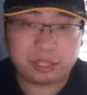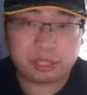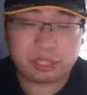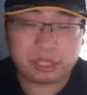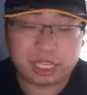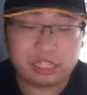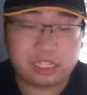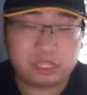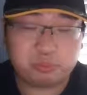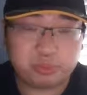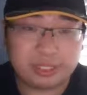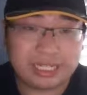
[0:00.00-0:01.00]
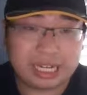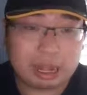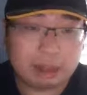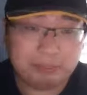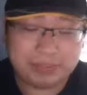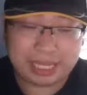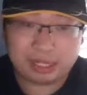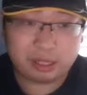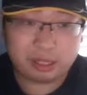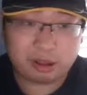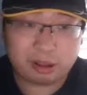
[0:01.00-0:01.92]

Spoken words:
This isn't really an updated